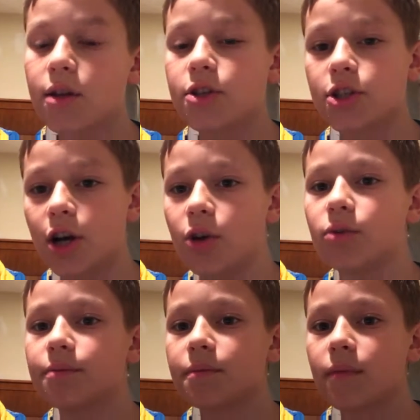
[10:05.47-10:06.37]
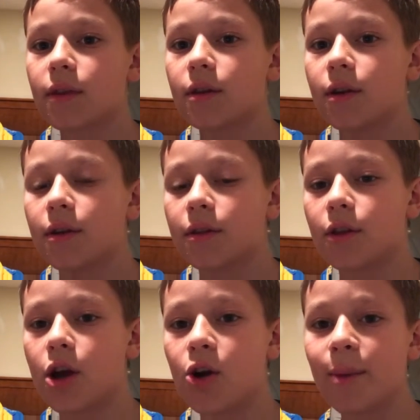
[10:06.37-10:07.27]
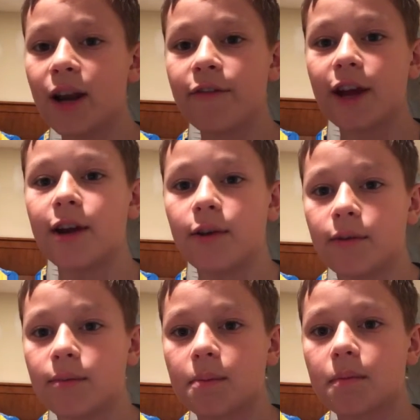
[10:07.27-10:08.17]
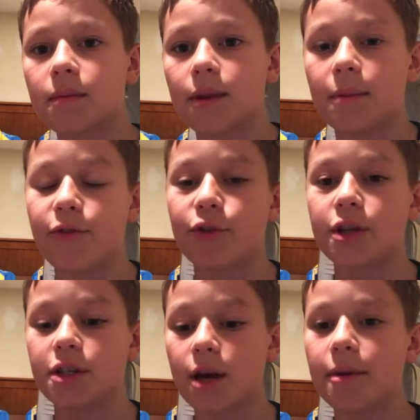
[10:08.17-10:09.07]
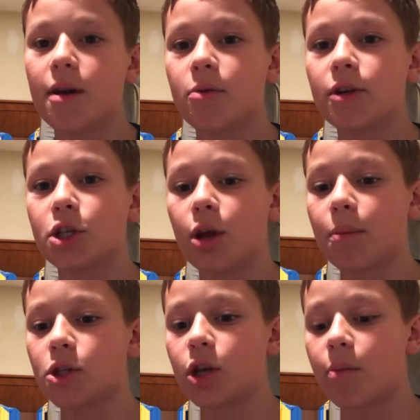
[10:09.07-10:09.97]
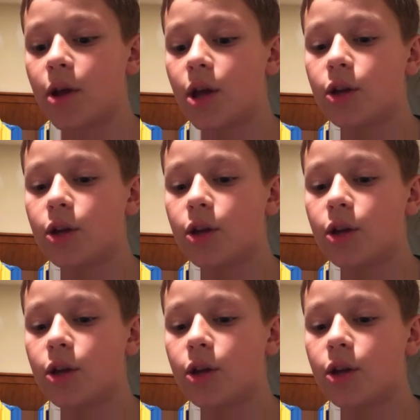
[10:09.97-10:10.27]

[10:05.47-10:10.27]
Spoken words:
So the co-main event be for the WWE Championship.